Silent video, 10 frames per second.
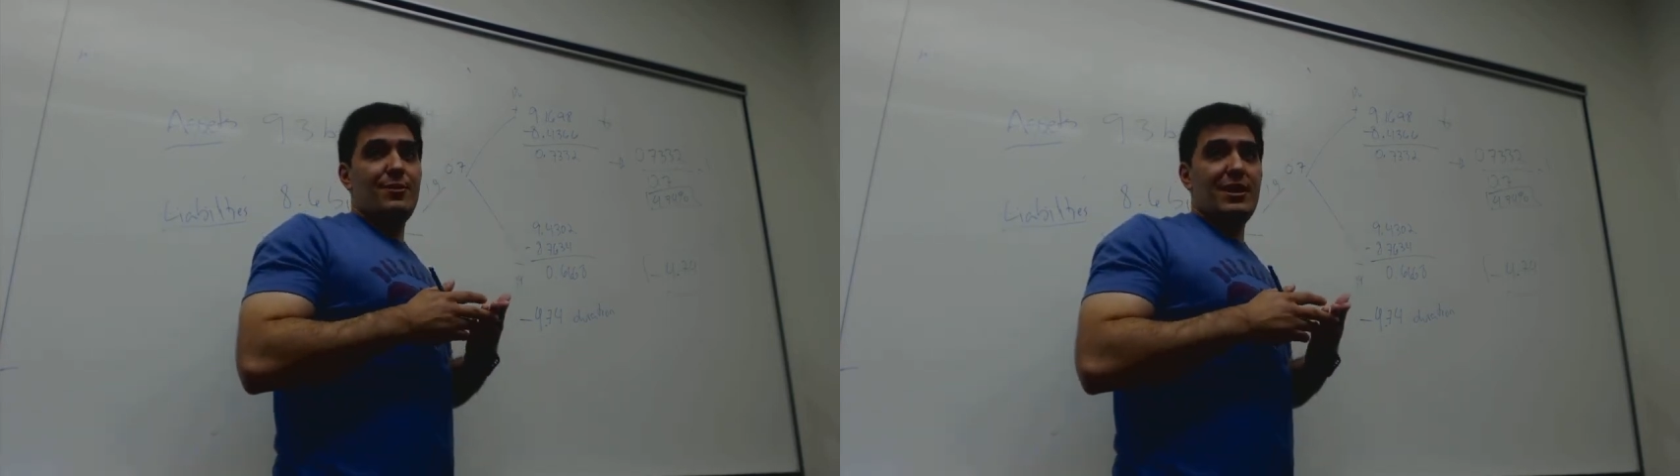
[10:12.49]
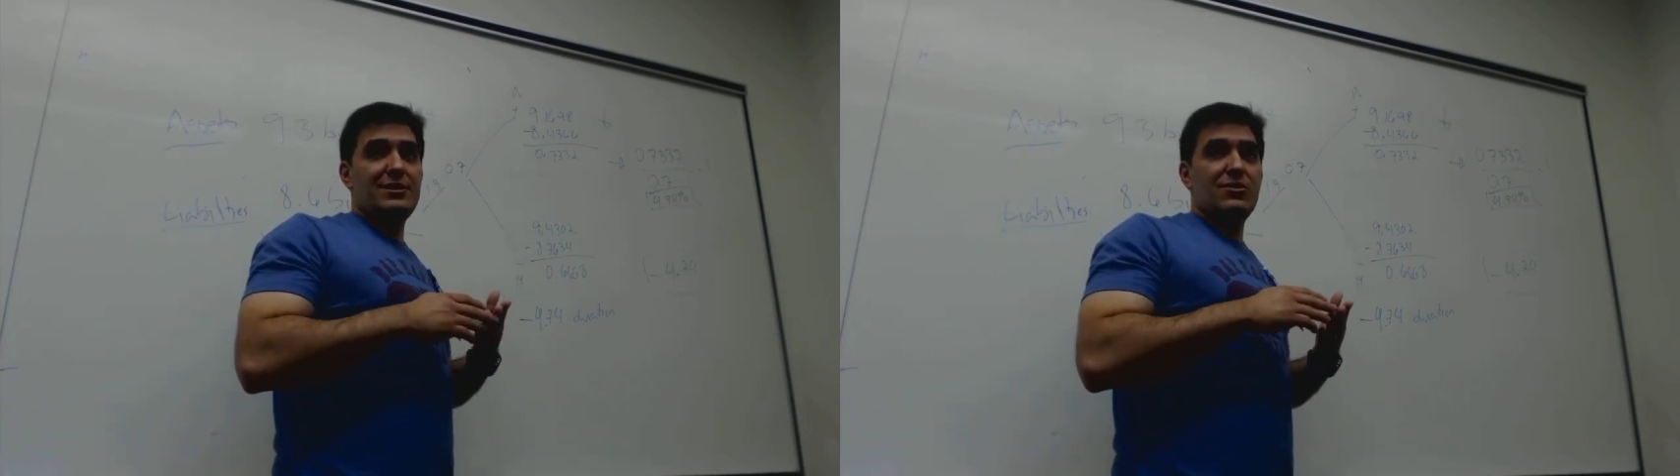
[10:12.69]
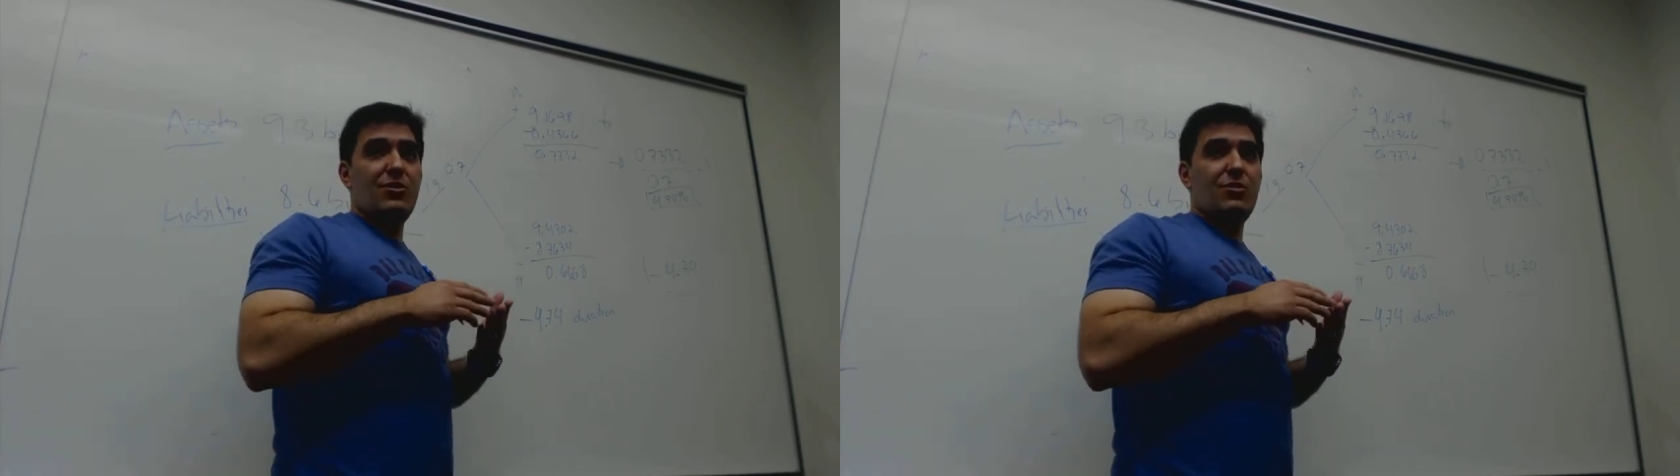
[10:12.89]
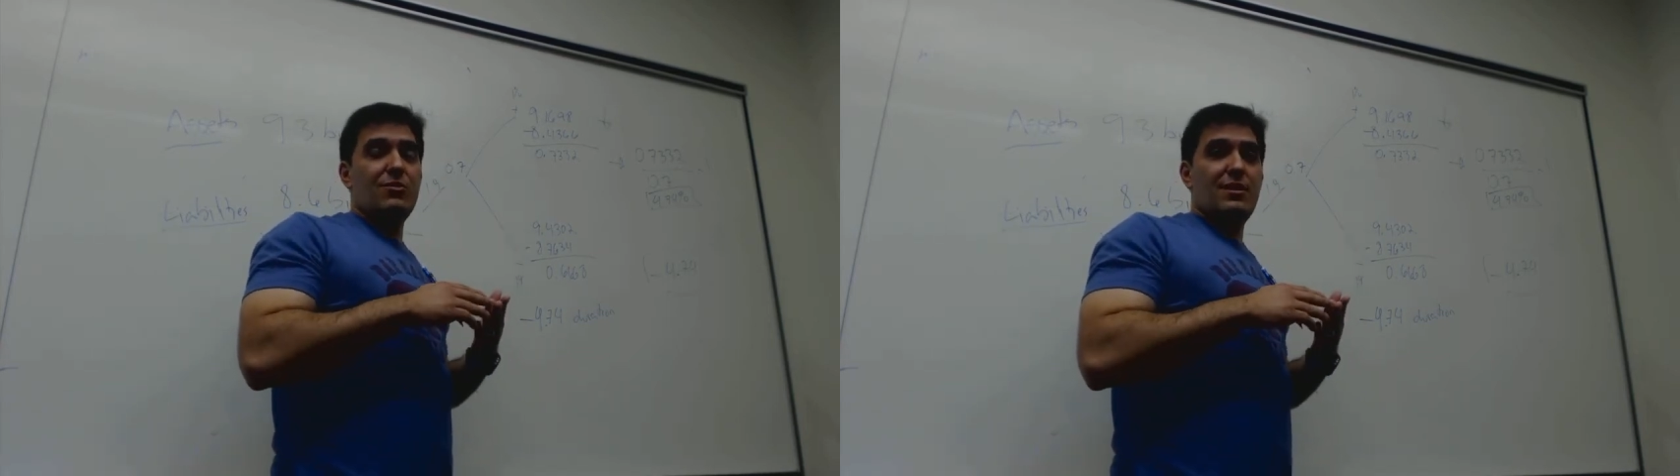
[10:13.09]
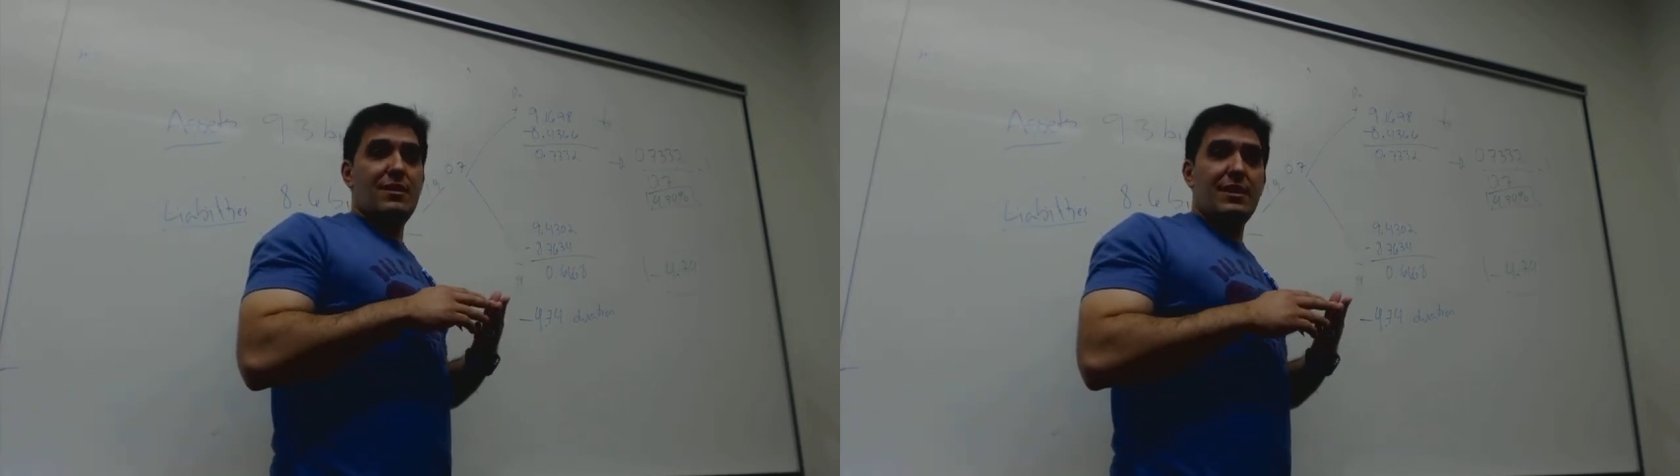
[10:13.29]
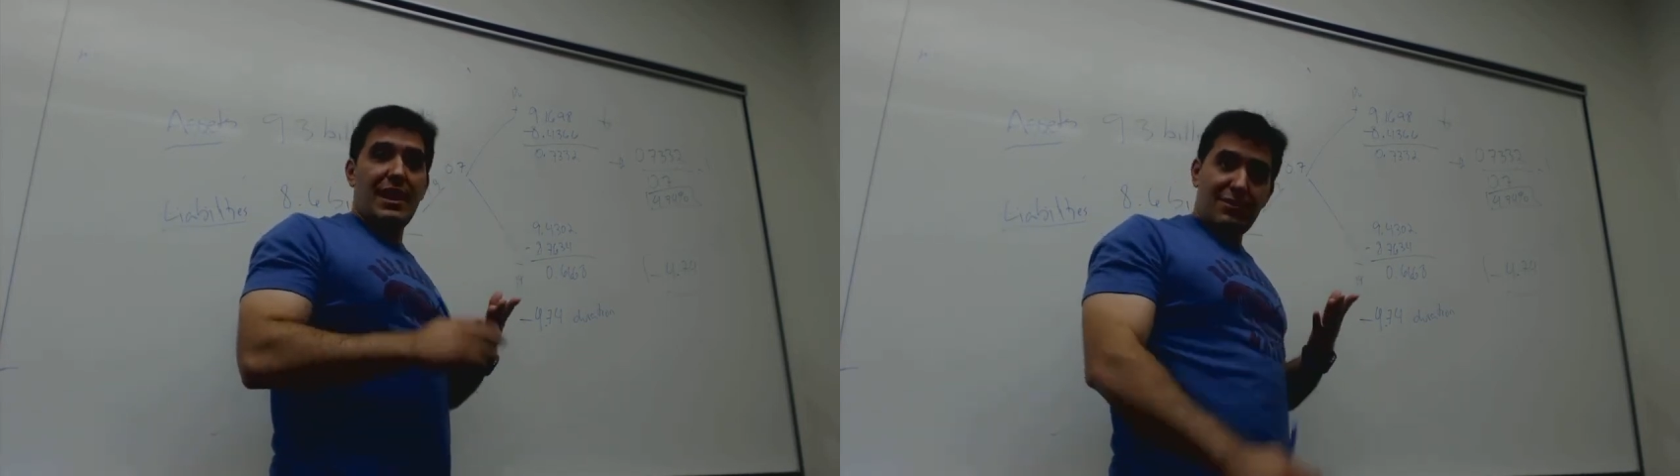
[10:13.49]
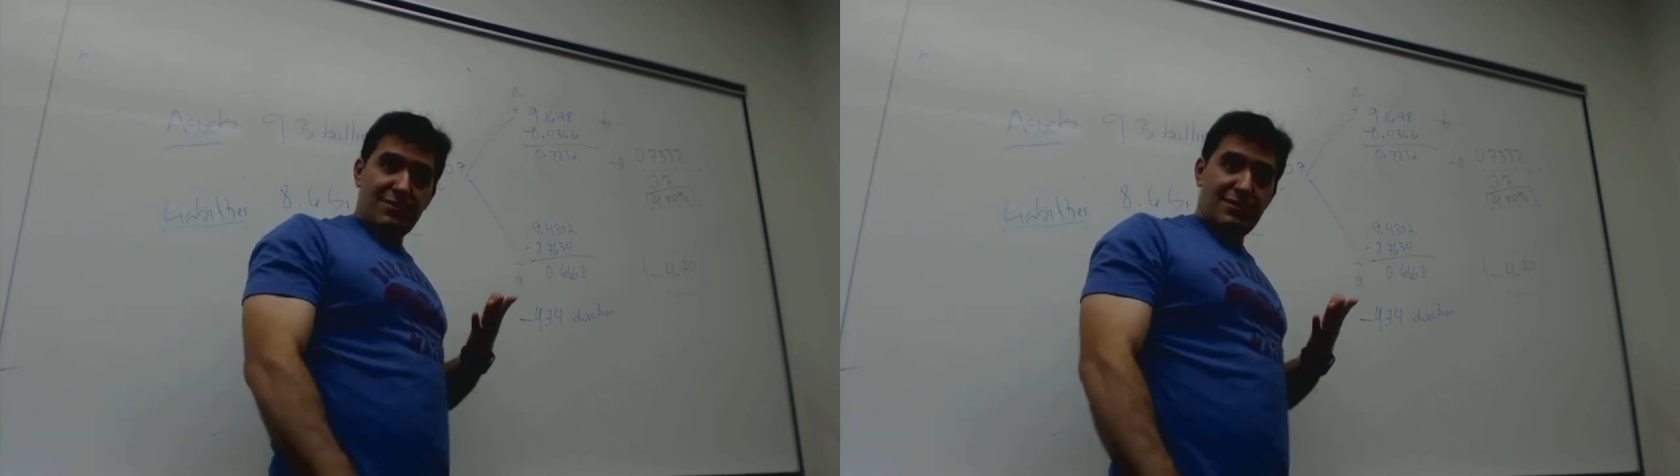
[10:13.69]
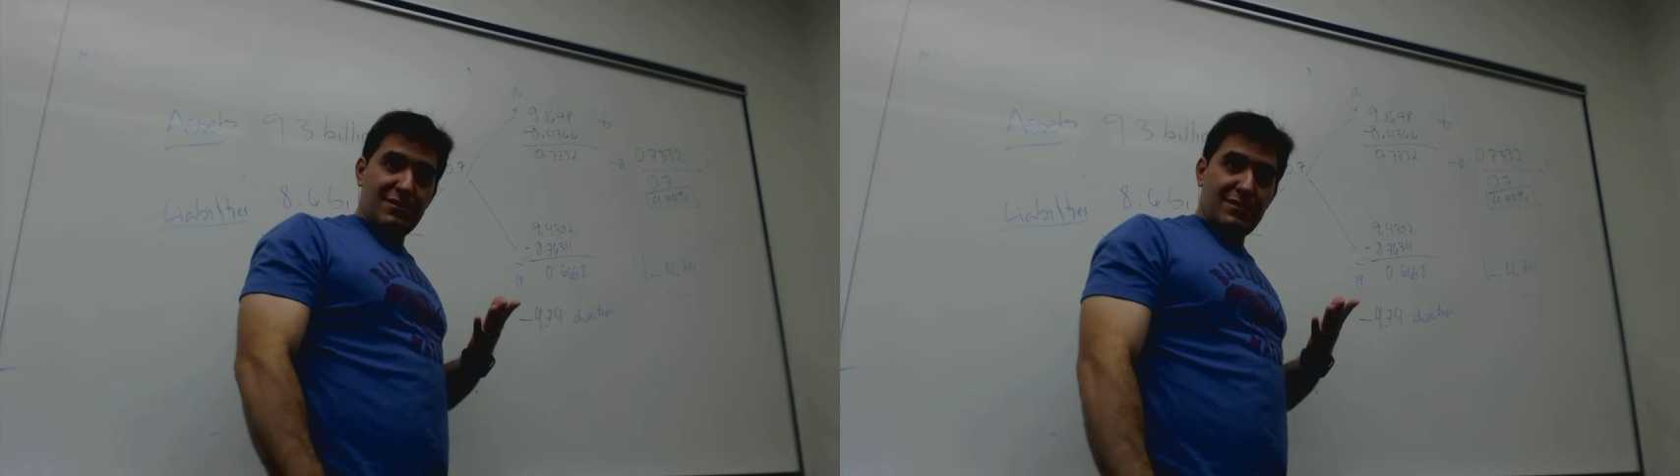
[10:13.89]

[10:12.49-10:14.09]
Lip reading: rates go down,